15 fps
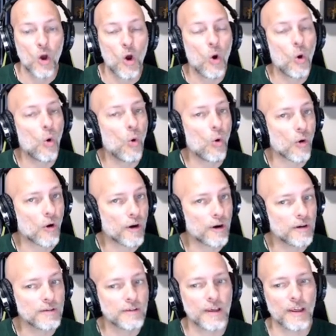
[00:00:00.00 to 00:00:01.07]

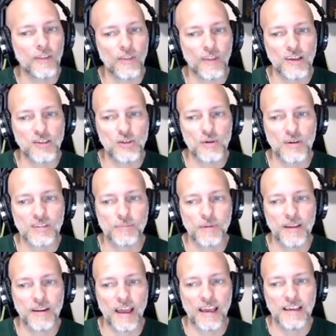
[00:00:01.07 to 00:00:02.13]
or unless you
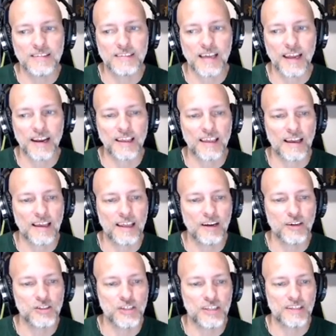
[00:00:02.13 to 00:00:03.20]
expend a psionic
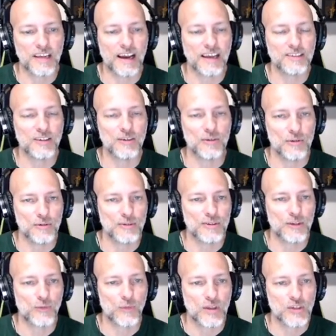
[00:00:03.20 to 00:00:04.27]
energy die to use
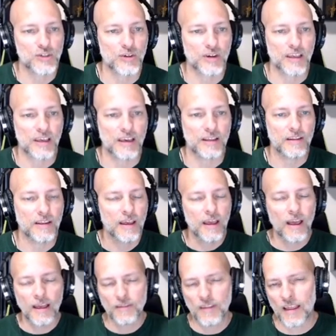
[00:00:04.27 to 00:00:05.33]
this feature again.
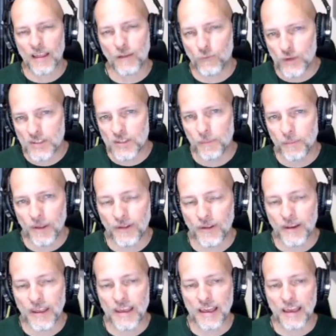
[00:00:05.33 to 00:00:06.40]

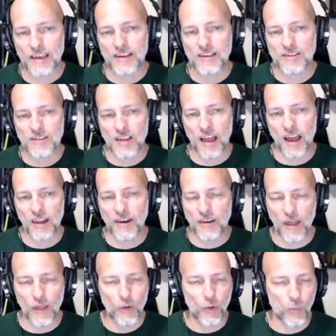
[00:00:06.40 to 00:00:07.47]
Invisibility is
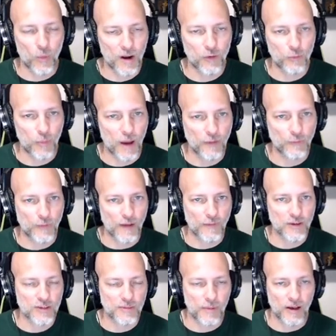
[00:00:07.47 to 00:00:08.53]
another one of my
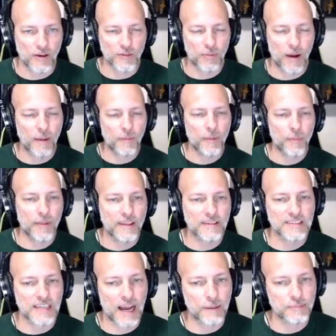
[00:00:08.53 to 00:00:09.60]
favorite spells, probably
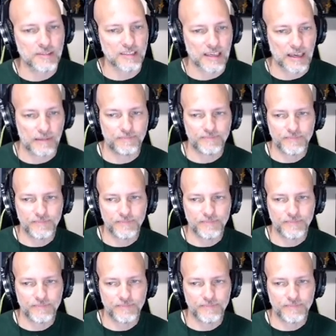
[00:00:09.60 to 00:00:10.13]
top 10.